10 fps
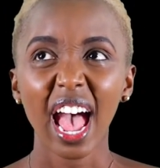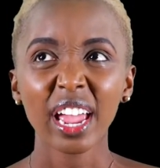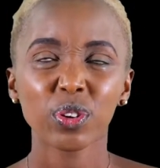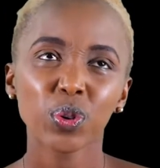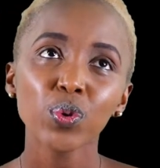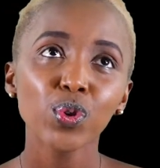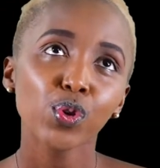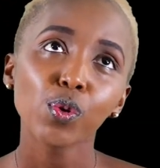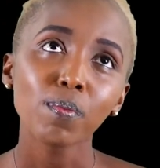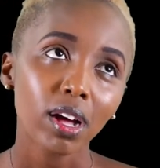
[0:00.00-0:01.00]
I don't
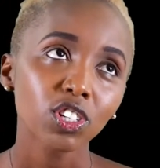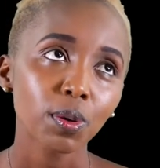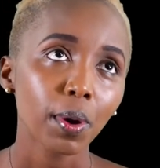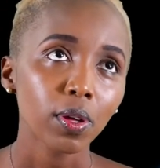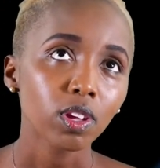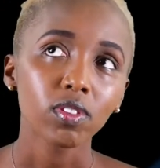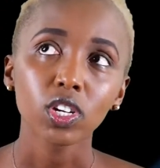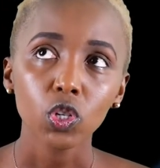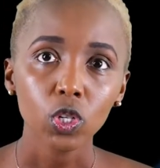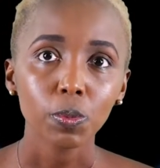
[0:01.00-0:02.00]
know much about the
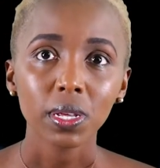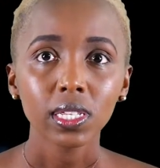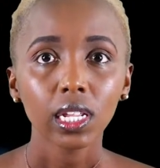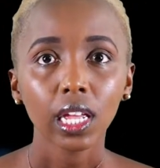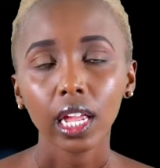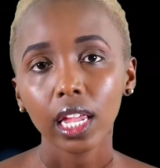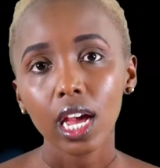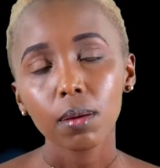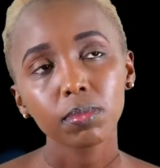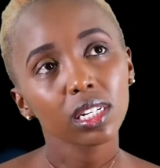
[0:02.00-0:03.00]
rental space in
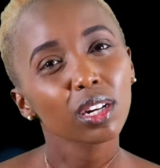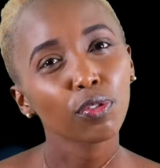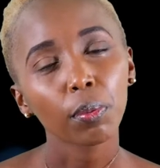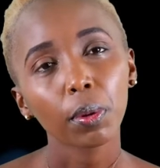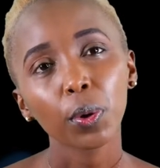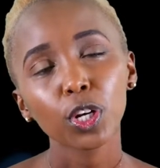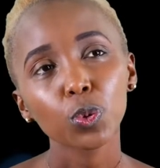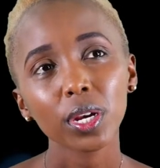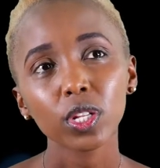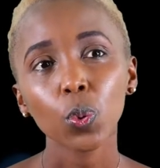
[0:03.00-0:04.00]
Kenya. I'm seated from a
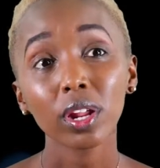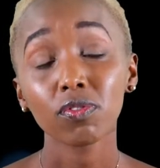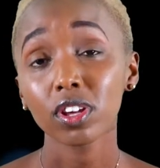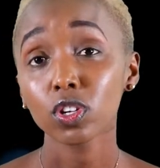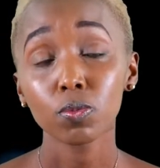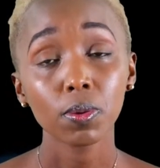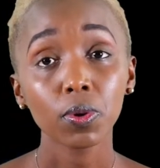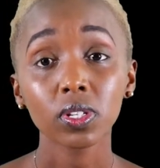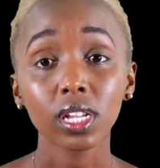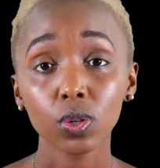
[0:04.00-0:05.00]
point where it's quite vague to me
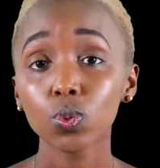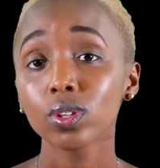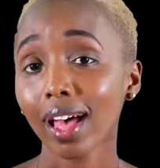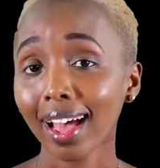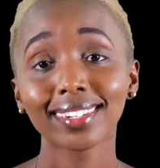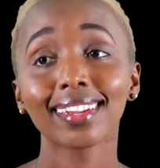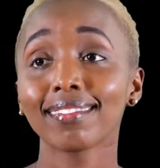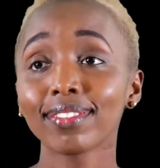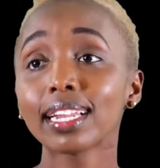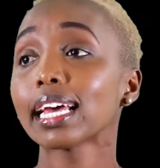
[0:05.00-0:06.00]
because I do actually
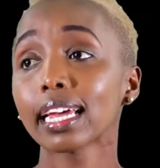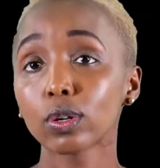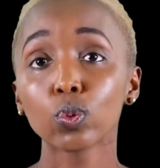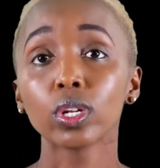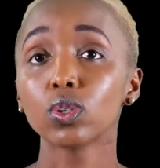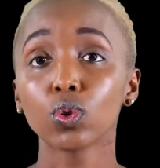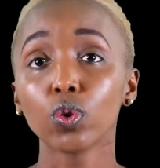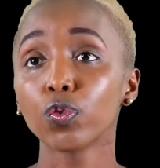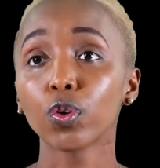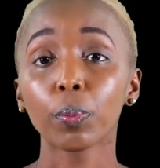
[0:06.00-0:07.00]
feel like I do need to
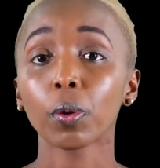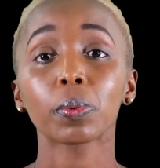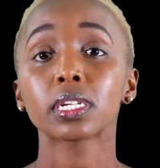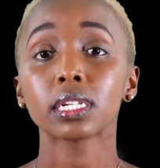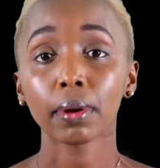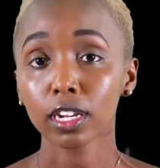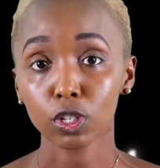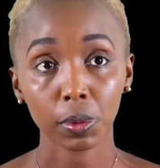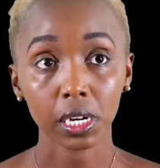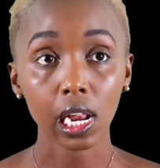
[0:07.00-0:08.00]
go for a property
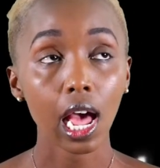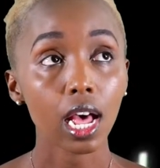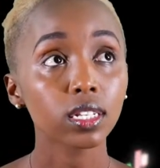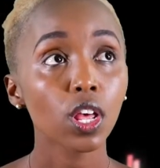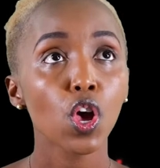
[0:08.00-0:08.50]
management class